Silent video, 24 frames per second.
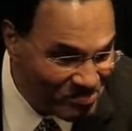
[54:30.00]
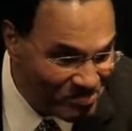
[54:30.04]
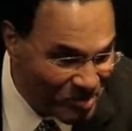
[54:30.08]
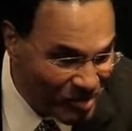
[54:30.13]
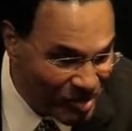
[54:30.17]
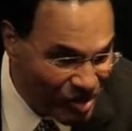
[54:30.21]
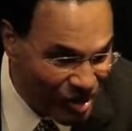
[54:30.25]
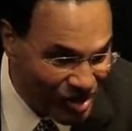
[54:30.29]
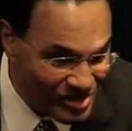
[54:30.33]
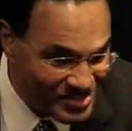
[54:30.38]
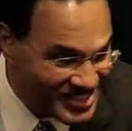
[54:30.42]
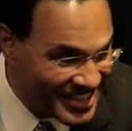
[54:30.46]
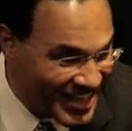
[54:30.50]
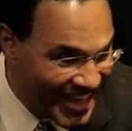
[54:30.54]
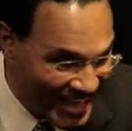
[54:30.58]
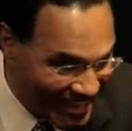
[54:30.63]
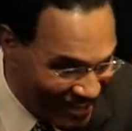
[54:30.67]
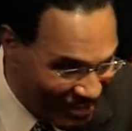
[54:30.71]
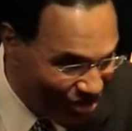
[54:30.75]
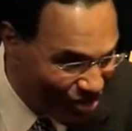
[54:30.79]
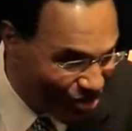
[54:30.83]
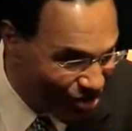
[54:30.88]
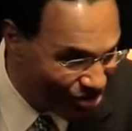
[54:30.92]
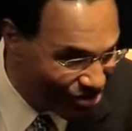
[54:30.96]
Because an
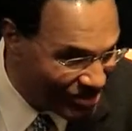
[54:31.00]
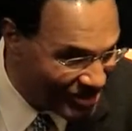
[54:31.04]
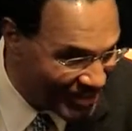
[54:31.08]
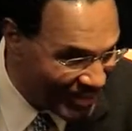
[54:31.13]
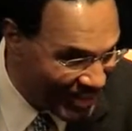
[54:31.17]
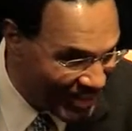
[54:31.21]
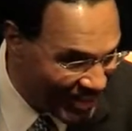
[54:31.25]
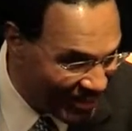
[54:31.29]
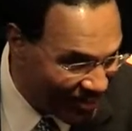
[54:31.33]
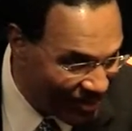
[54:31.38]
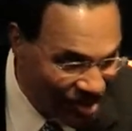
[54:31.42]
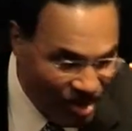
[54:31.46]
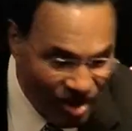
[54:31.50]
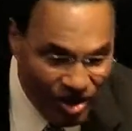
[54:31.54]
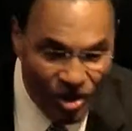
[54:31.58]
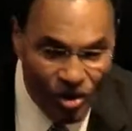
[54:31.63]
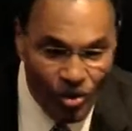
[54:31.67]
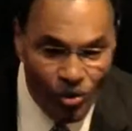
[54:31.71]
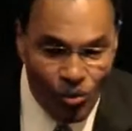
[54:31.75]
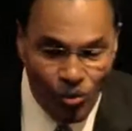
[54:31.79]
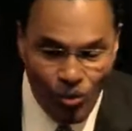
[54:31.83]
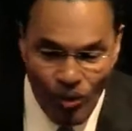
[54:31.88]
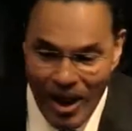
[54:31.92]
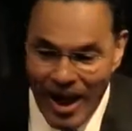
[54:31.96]
eight-year-old could get it.
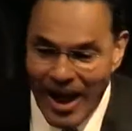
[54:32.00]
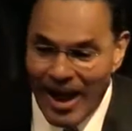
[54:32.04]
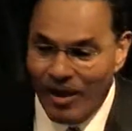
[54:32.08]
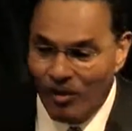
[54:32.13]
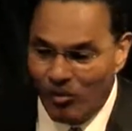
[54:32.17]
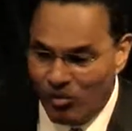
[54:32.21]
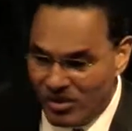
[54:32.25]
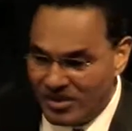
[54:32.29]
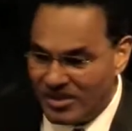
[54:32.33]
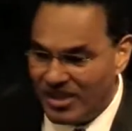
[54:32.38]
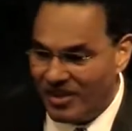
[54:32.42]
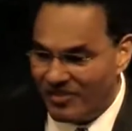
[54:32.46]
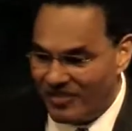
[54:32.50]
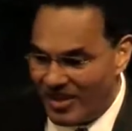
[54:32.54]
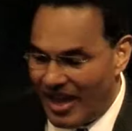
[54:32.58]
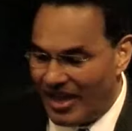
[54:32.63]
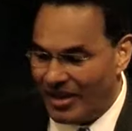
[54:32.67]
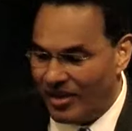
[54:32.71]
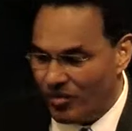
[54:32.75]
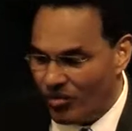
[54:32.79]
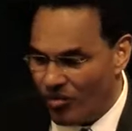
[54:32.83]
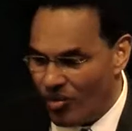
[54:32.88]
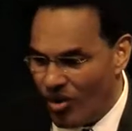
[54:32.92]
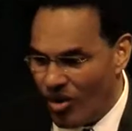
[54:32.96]
Why would they have
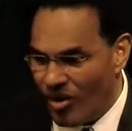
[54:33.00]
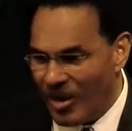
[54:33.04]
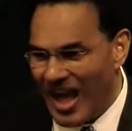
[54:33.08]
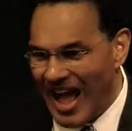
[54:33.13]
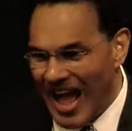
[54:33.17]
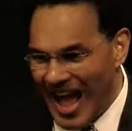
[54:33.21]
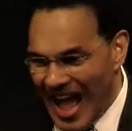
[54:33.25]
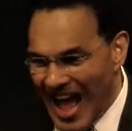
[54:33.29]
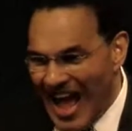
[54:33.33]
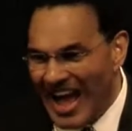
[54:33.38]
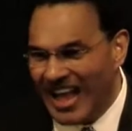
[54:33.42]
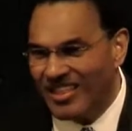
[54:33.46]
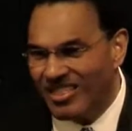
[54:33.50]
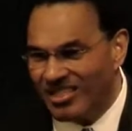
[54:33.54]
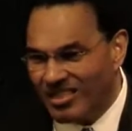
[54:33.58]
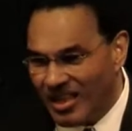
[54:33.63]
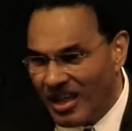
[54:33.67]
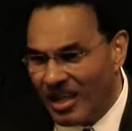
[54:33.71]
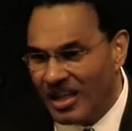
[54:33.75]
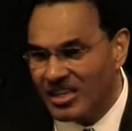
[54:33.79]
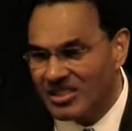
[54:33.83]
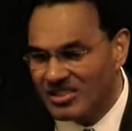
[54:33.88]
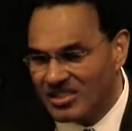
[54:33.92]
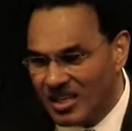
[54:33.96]
gotten it wrong? I
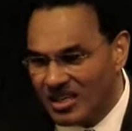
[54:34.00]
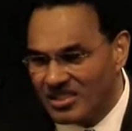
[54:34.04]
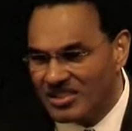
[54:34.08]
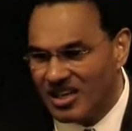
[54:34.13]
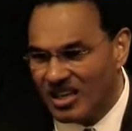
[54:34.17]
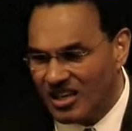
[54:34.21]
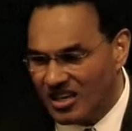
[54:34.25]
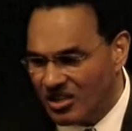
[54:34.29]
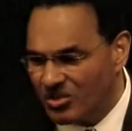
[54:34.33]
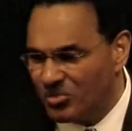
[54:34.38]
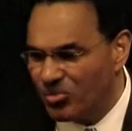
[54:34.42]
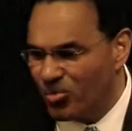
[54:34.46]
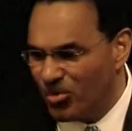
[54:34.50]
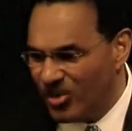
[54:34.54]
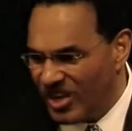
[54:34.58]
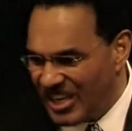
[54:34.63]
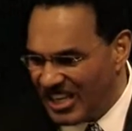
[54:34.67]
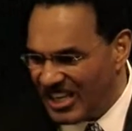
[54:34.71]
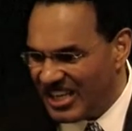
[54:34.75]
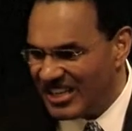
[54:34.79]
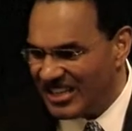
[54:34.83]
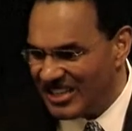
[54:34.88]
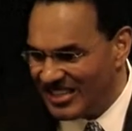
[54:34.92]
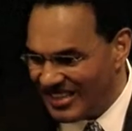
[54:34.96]
think it's because he couldn't
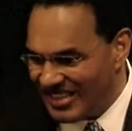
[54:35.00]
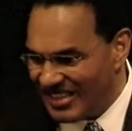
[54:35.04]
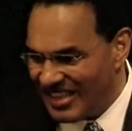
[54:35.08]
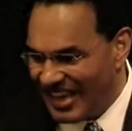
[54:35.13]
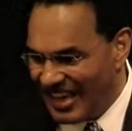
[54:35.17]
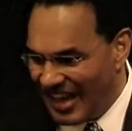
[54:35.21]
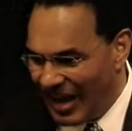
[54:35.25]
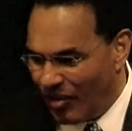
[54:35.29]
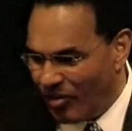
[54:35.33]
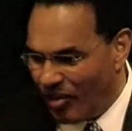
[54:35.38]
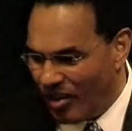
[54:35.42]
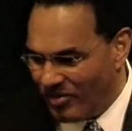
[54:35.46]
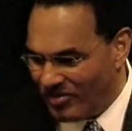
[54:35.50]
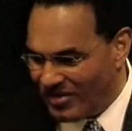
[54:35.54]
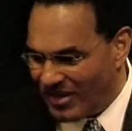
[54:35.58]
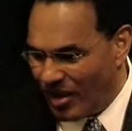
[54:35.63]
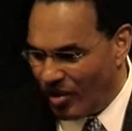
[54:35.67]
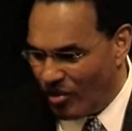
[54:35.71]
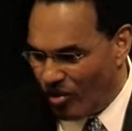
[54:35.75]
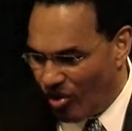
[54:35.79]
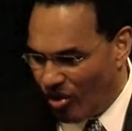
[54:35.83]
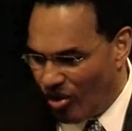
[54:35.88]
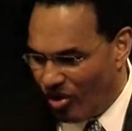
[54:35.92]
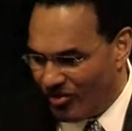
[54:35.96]
read it. And they, went,
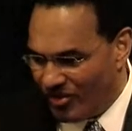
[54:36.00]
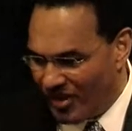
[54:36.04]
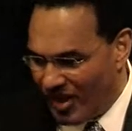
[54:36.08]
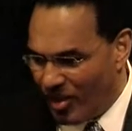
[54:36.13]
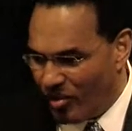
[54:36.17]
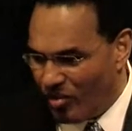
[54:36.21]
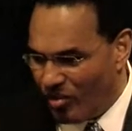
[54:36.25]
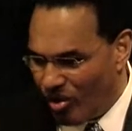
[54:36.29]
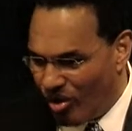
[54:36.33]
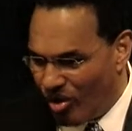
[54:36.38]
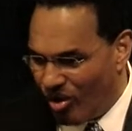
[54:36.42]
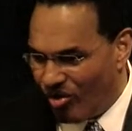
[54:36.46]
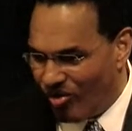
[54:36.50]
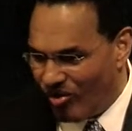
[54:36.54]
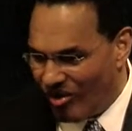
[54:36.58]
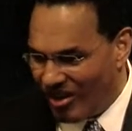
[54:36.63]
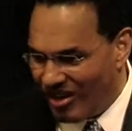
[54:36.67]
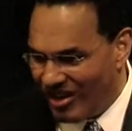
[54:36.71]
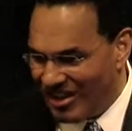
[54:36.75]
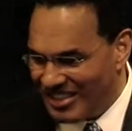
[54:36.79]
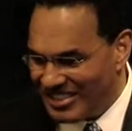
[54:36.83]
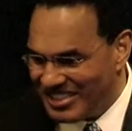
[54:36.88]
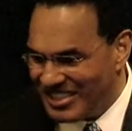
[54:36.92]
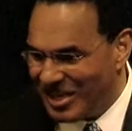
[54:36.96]
they were, they were
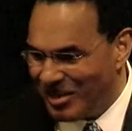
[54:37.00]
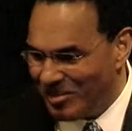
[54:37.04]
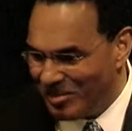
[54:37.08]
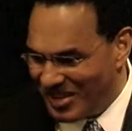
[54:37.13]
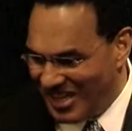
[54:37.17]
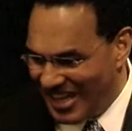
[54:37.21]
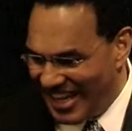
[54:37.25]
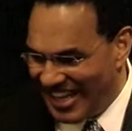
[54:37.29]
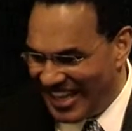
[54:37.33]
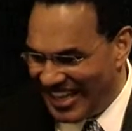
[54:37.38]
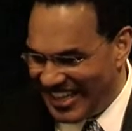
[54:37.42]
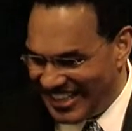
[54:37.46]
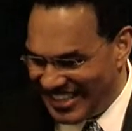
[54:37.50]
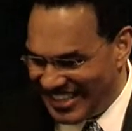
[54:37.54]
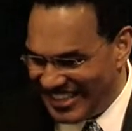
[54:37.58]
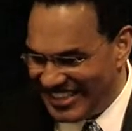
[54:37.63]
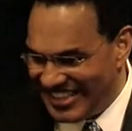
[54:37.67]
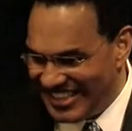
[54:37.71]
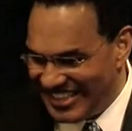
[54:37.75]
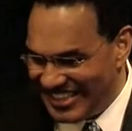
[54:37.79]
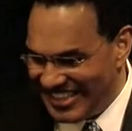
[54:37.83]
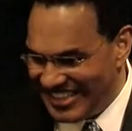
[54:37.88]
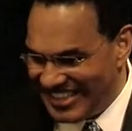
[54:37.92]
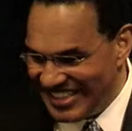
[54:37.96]
uh, intimidated
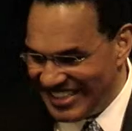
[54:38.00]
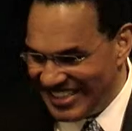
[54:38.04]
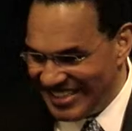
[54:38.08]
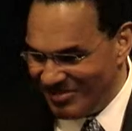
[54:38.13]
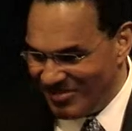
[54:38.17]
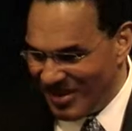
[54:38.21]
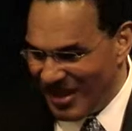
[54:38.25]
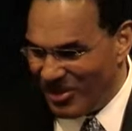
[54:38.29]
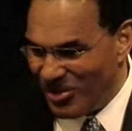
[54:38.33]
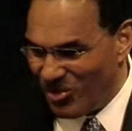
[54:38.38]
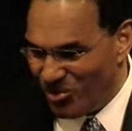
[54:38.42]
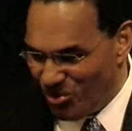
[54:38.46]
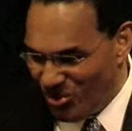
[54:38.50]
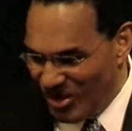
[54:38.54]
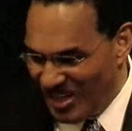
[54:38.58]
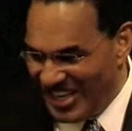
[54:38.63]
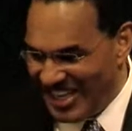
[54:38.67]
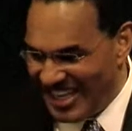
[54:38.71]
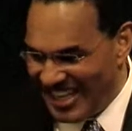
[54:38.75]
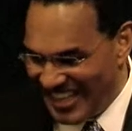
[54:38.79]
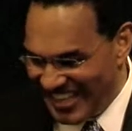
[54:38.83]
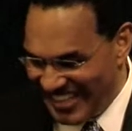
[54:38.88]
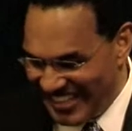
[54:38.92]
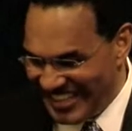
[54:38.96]
by the
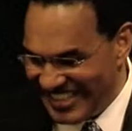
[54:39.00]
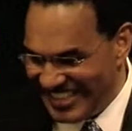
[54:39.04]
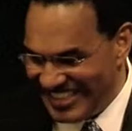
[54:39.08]
reading.